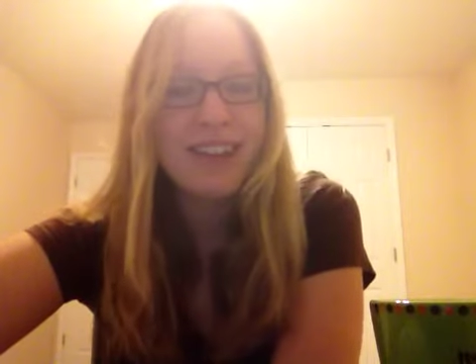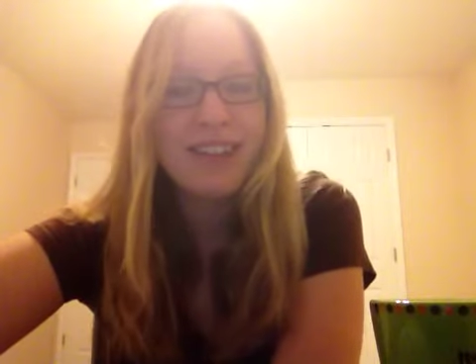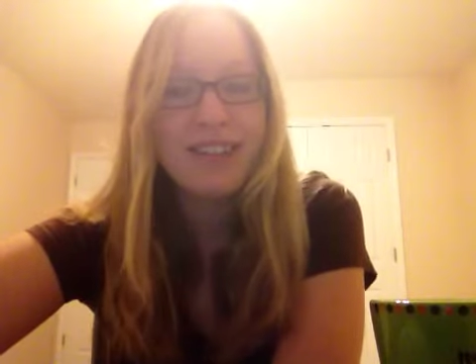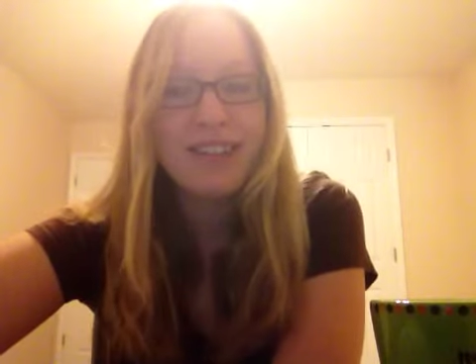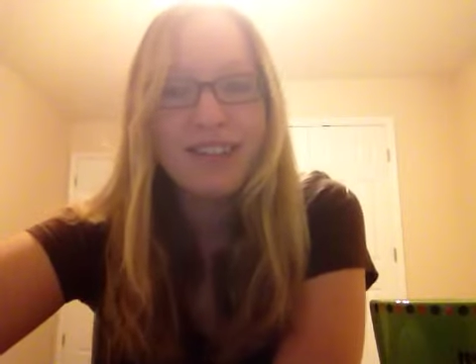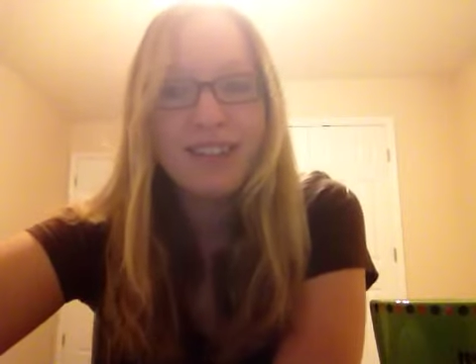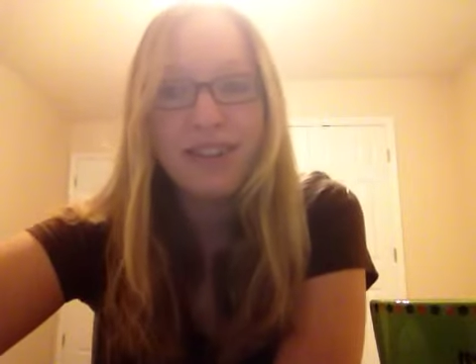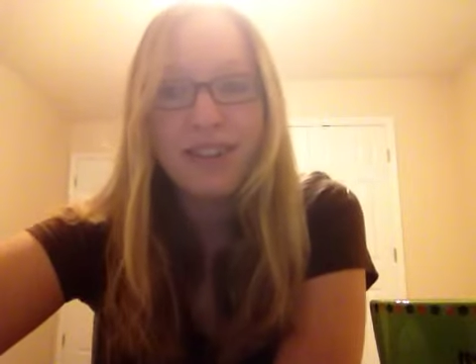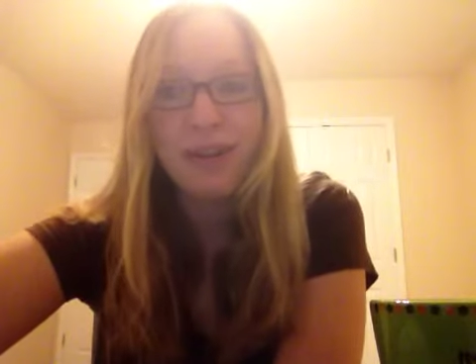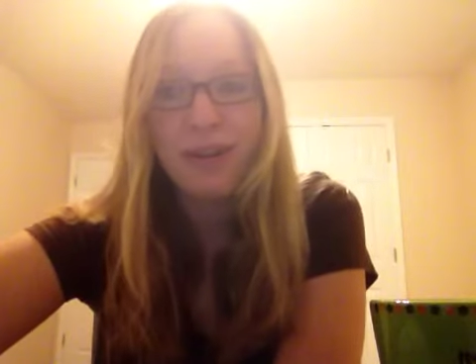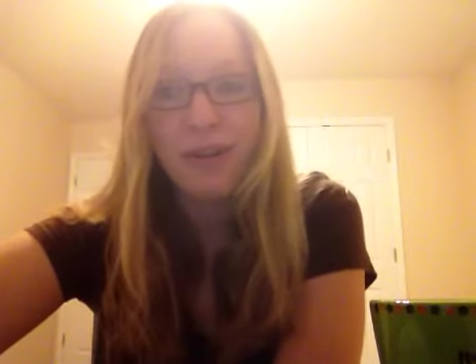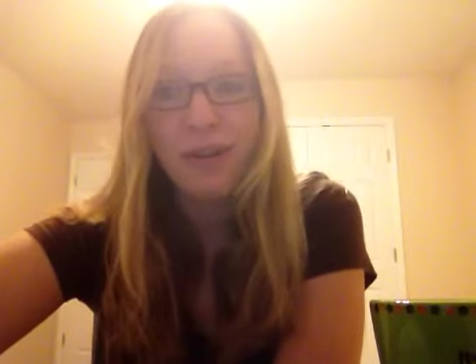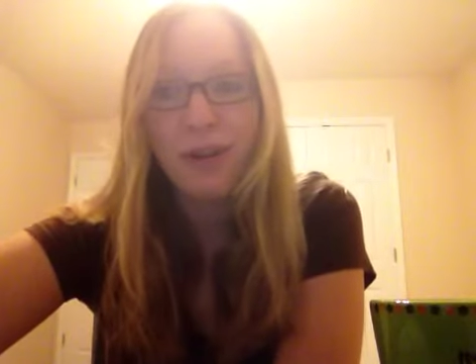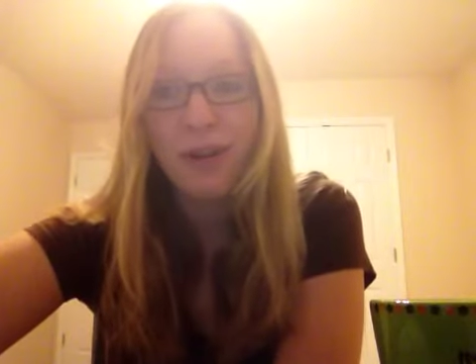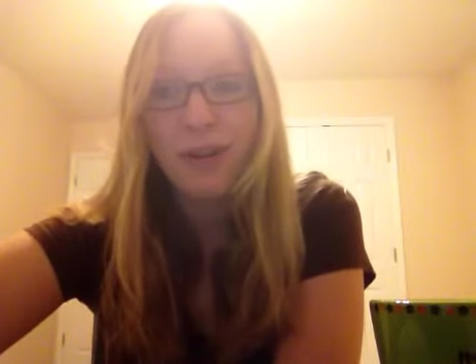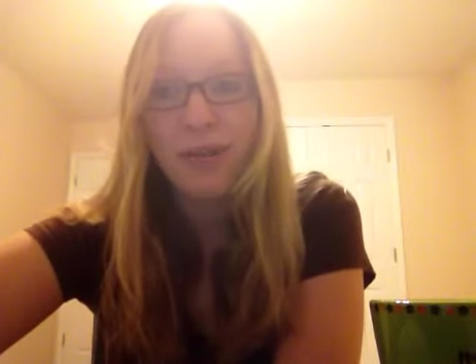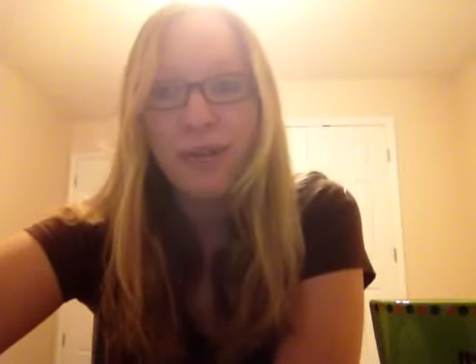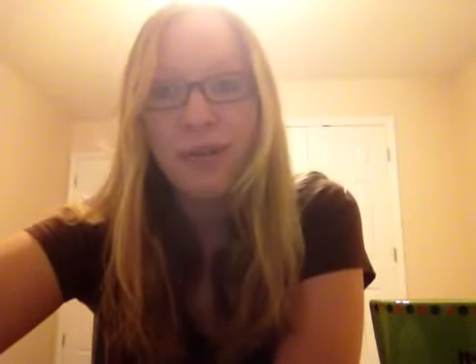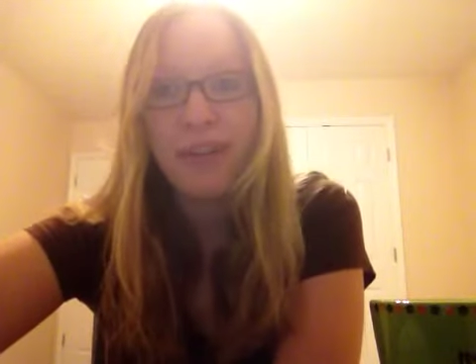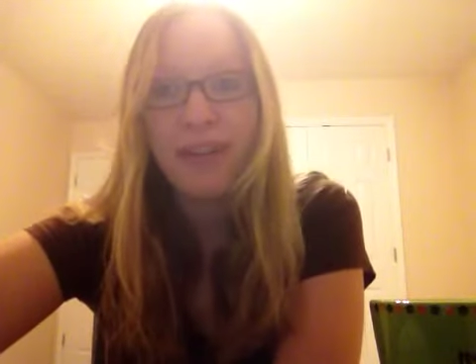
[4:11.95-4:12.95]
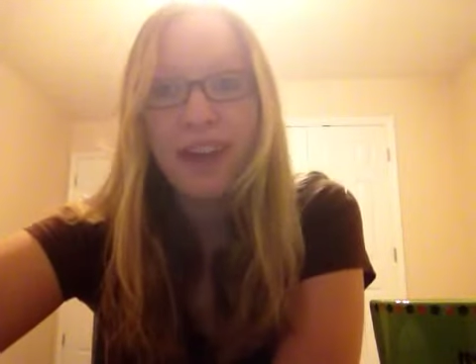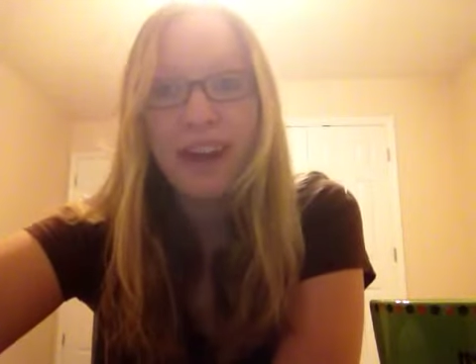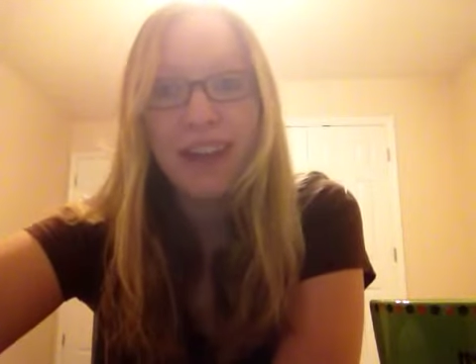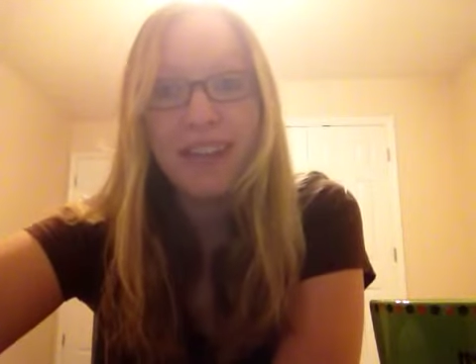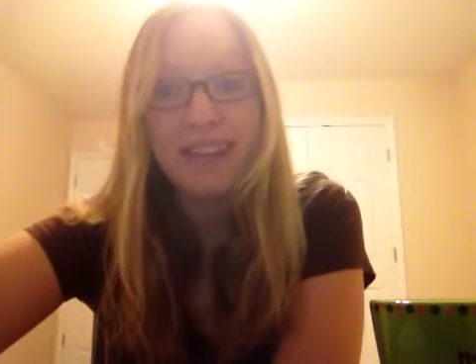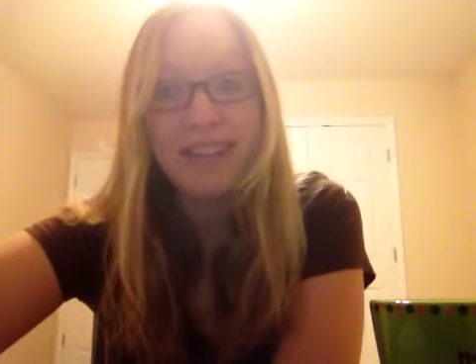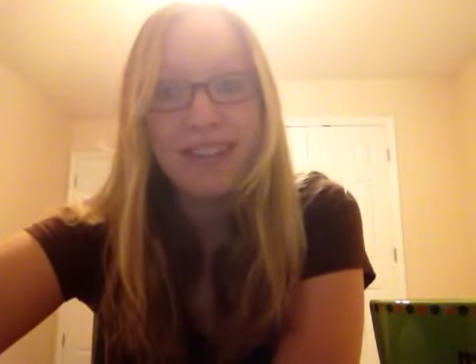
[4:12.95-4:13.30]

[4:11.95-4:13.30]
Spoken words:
So with that